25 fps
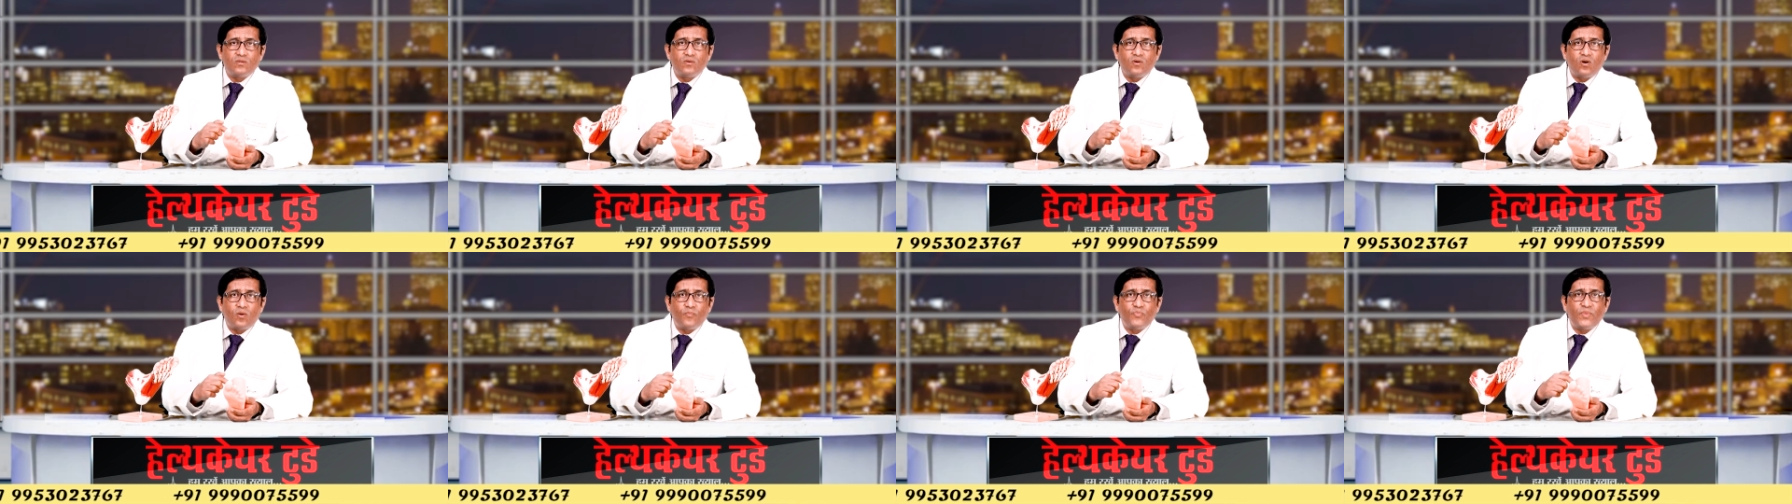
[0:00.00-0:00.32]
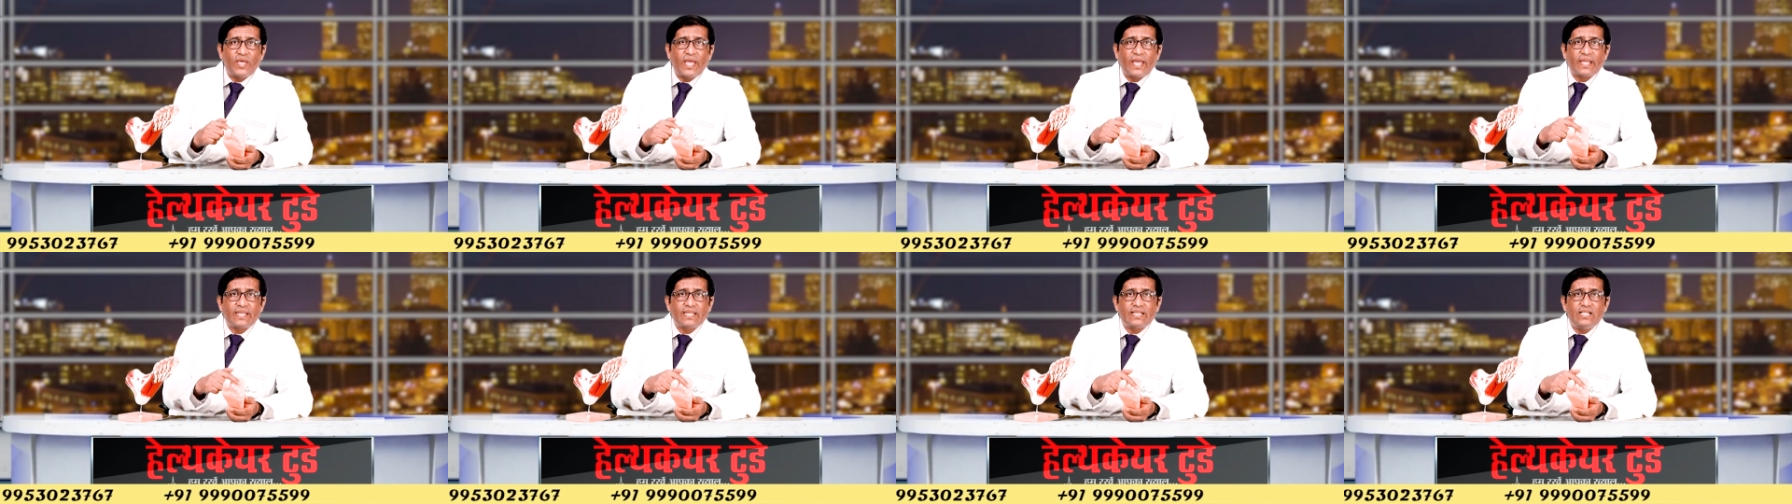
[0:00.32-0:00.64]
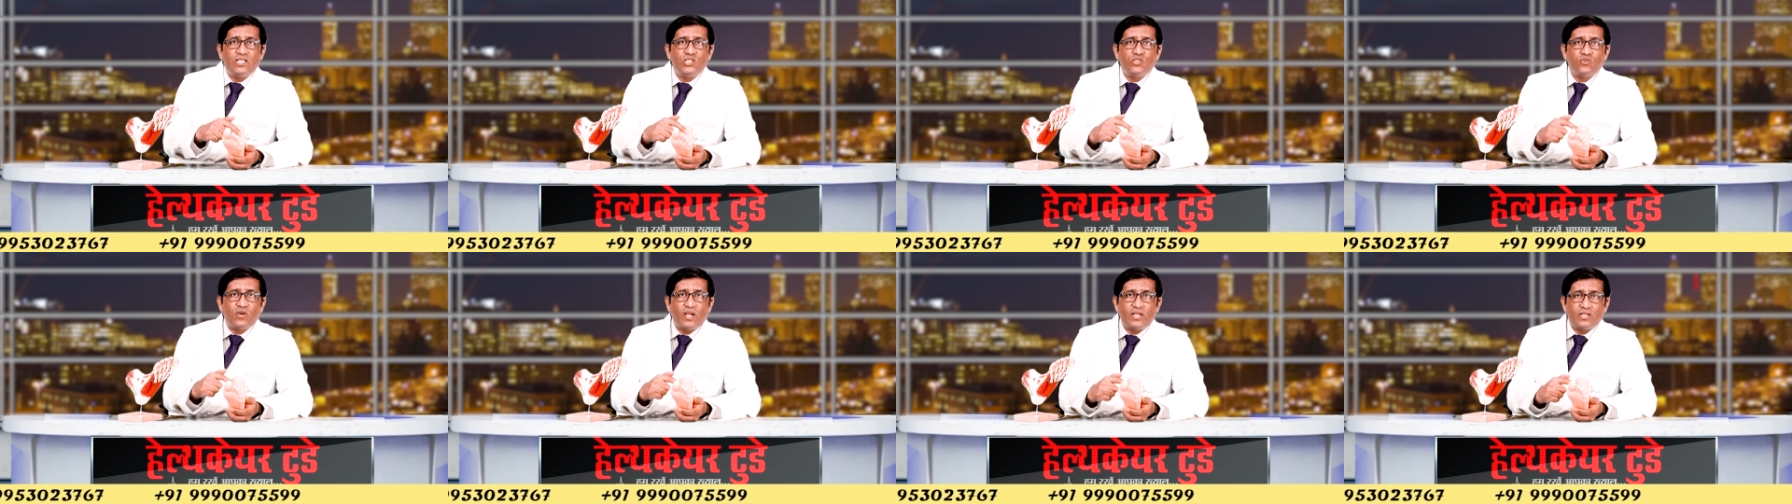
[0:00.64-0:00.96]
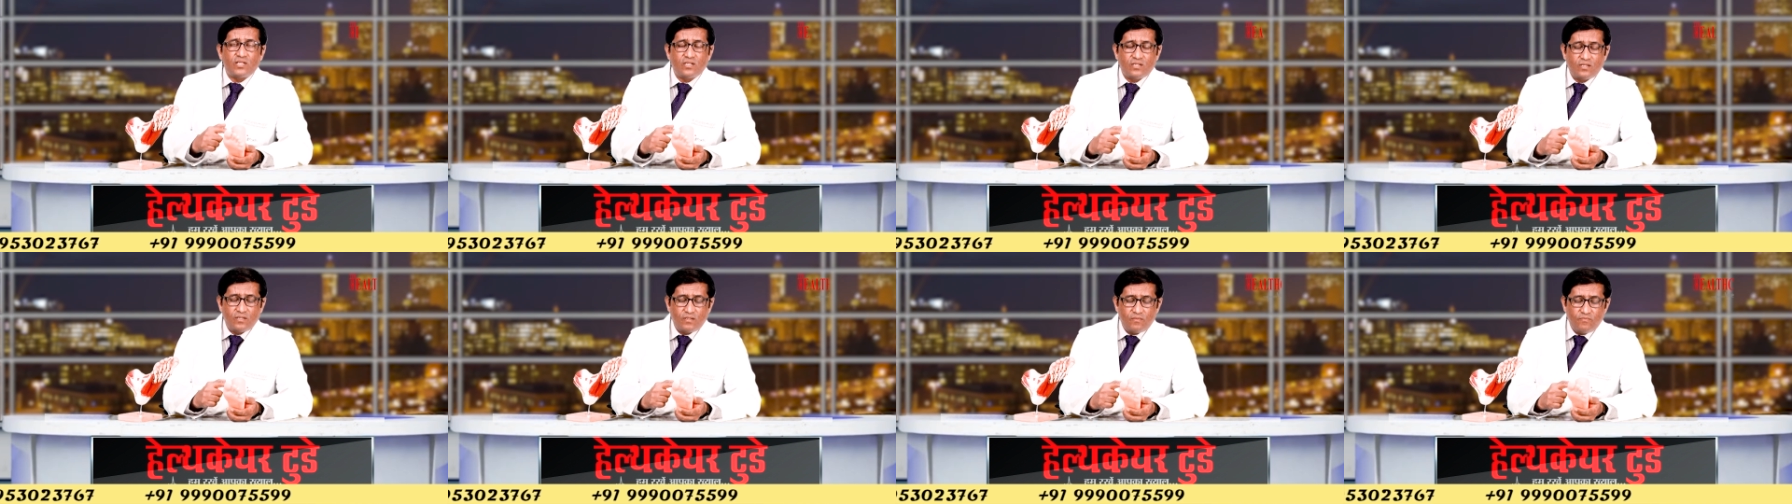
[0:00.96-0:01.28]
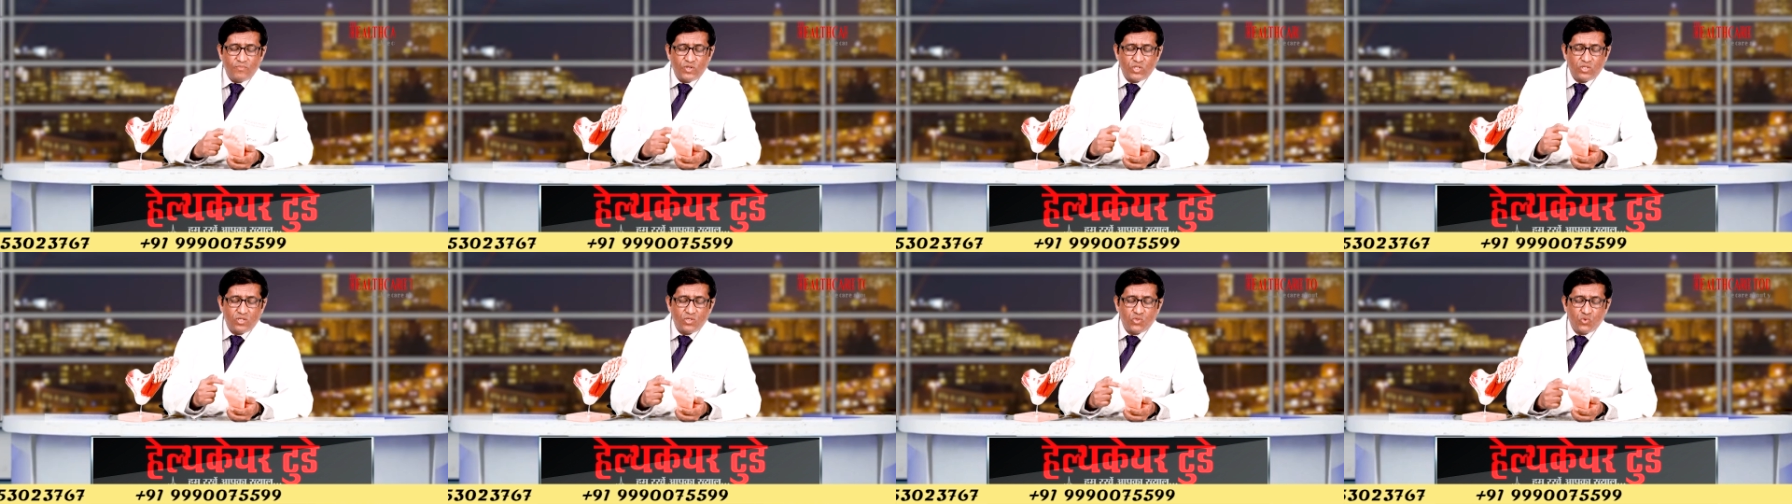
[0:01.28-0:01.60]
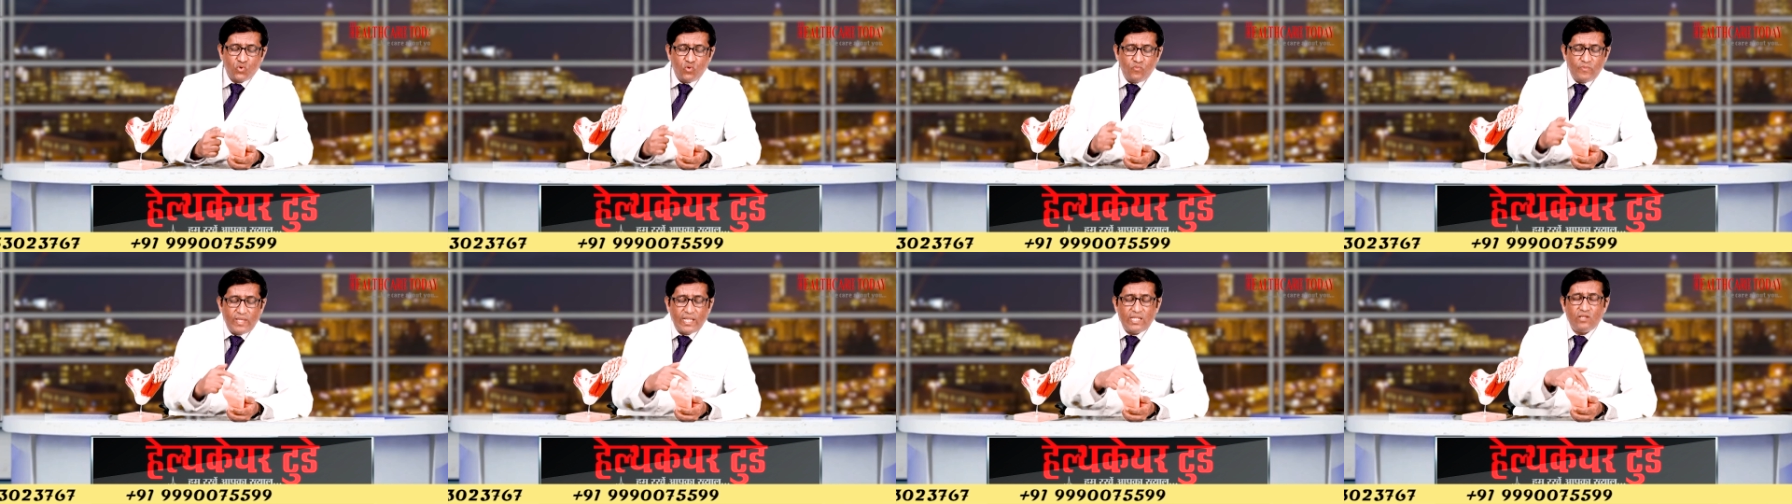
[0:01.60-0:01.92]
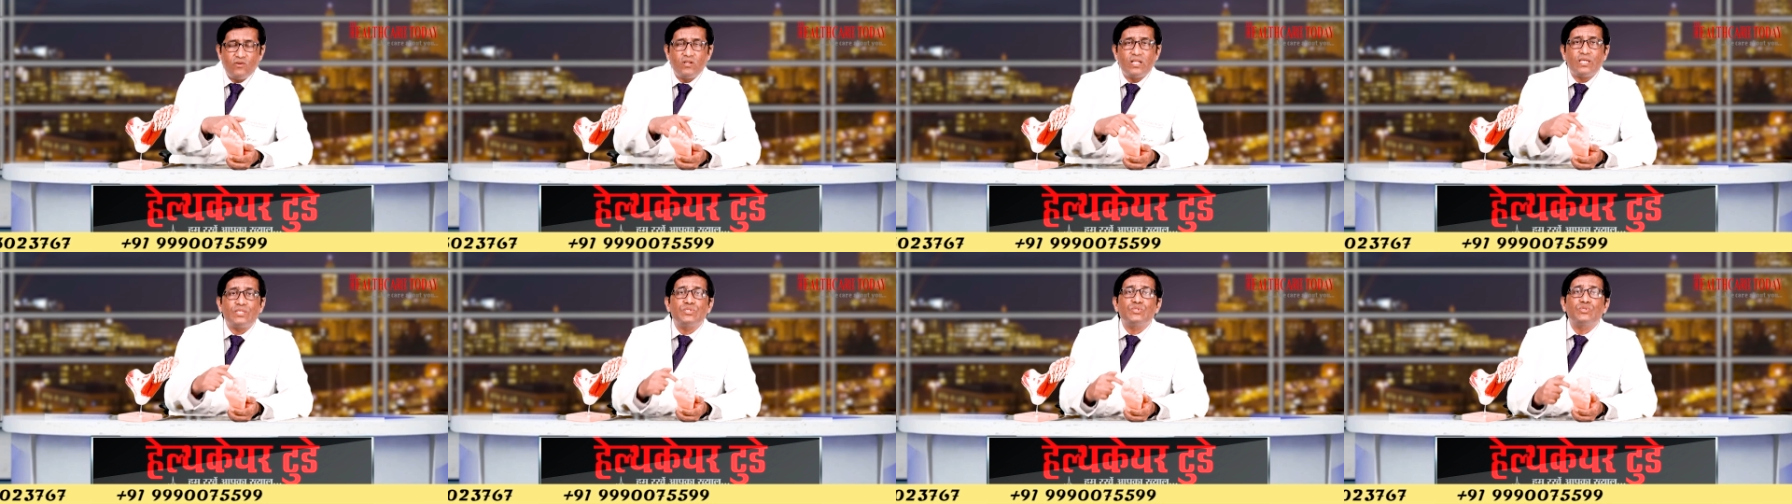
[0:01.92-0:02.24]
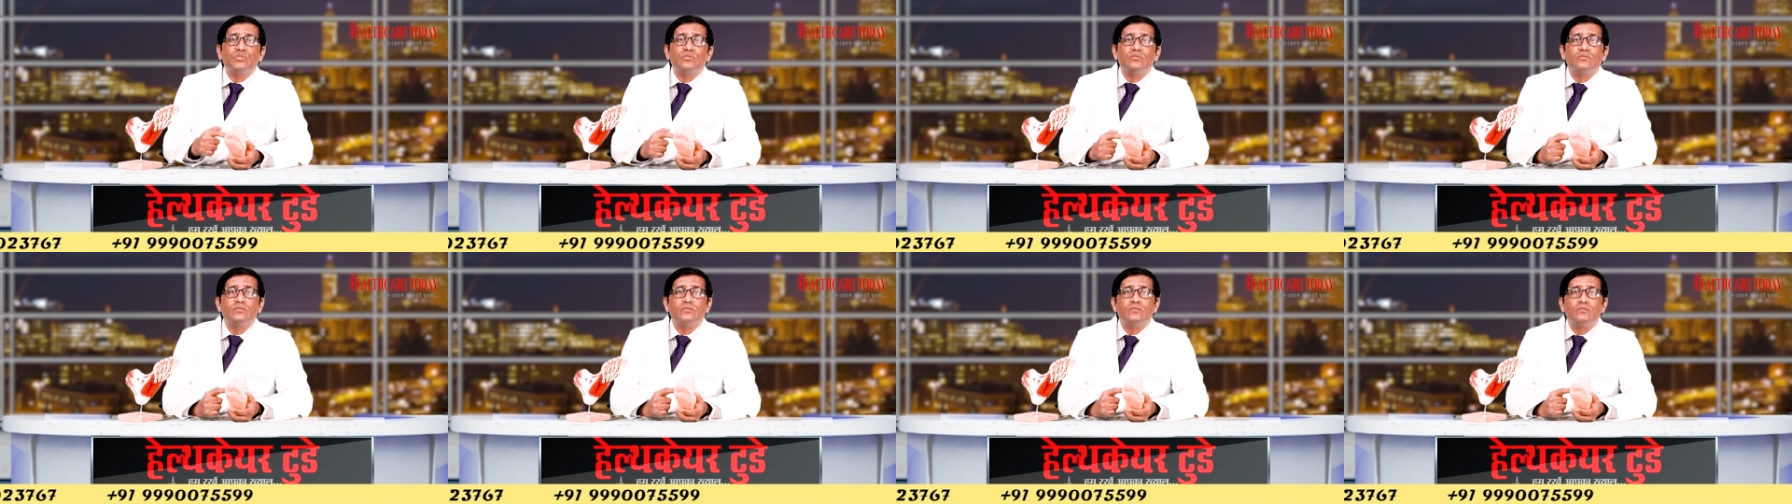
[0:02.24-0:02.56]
of the ankle joint between two malleolus.